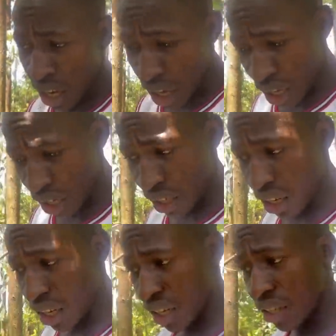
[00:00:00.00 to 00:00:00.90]

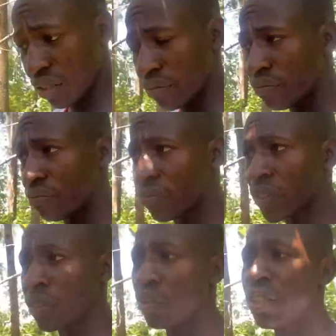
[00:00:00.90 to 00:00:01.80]
And
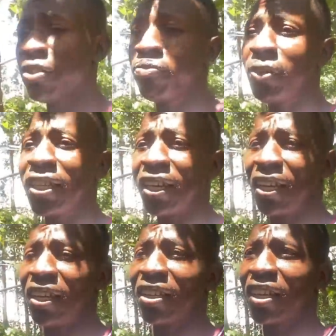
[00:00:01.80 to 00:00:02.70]
we've been
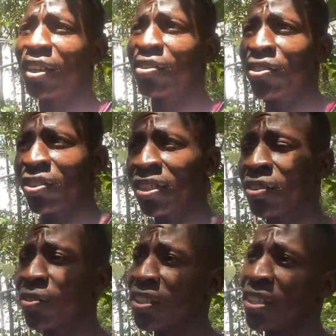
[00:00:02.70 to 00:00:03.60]
encountering
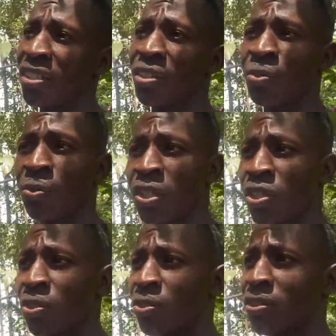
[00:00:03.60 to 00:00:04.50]
crazy
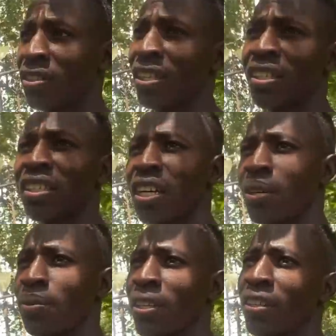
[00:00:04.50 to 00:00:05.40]
situations,
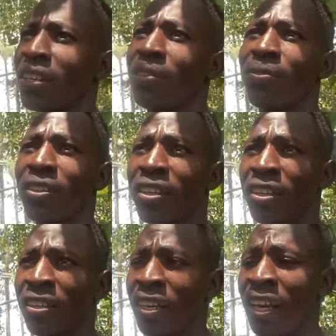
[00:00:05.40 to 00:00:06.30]
setups and
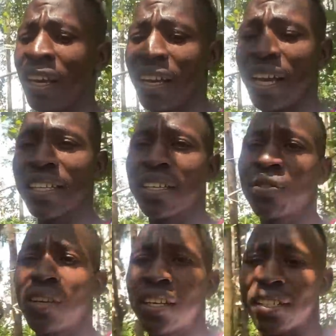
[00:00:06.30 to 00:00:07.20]
everything. Guys, as you
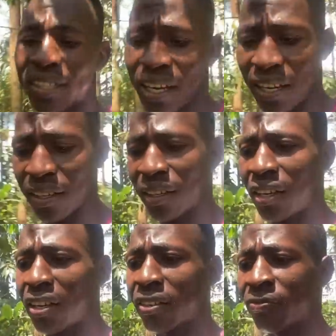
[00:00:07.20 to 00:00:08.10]
understand,
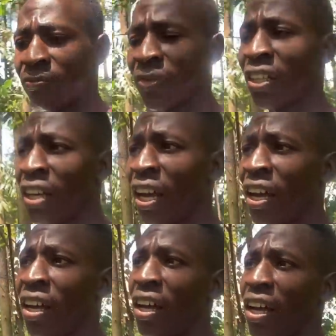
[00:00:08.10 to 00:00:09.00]

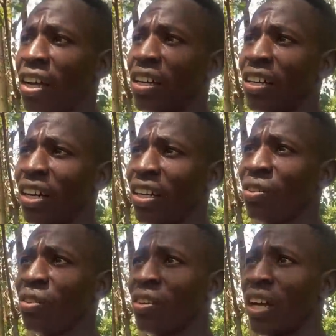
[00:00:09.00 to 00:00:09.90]

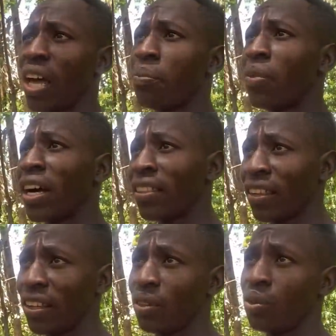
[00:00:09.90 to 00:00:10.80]
a month
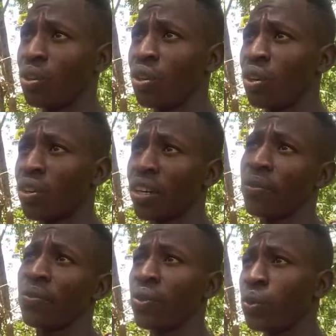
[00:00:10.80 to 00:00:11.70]
ago or a
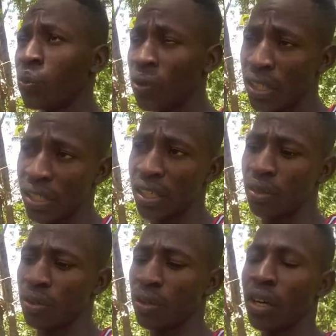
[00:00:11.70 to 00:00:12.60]
few weeks
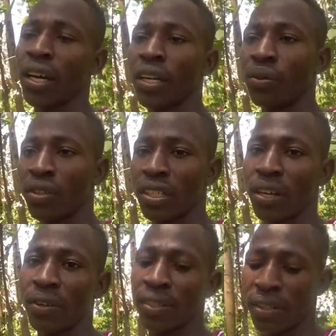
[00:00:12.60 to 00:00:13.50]
ago, I got
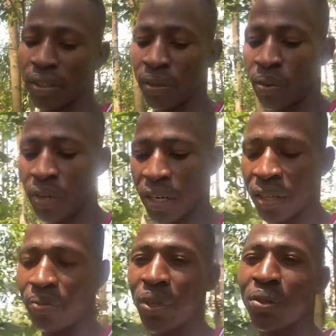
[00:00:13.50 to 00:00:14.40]
arrested. Why?
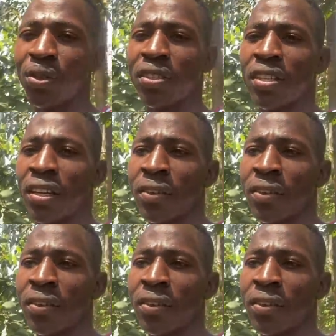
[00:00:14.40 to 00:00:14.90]
Because